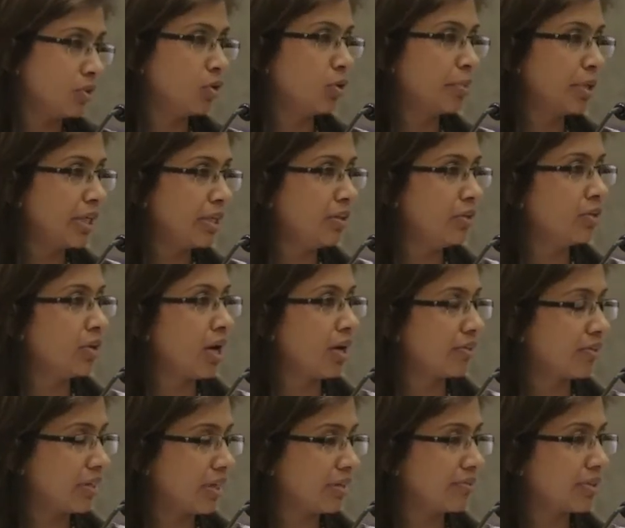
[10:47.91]
Nobody knew
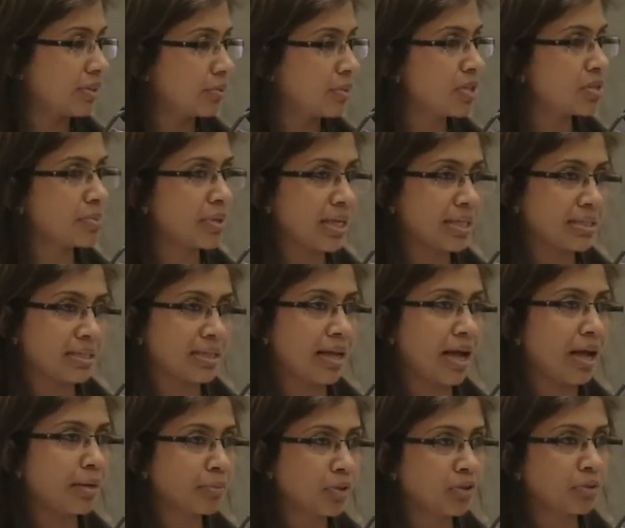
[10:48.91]
how grave it was, but I said,
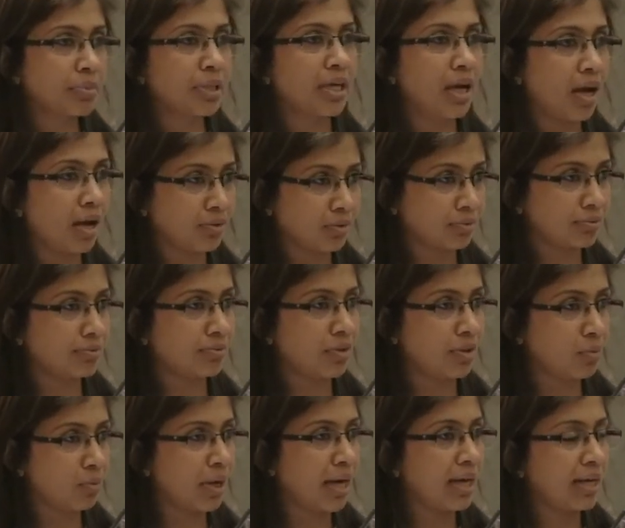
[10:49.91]
I'm going to be out
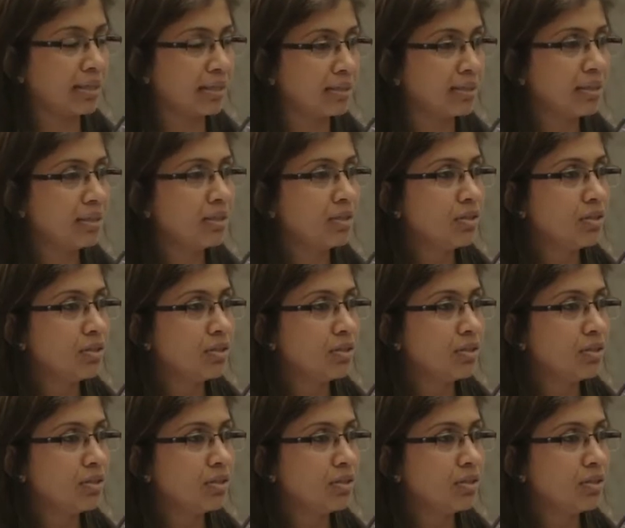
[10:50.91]
for a while.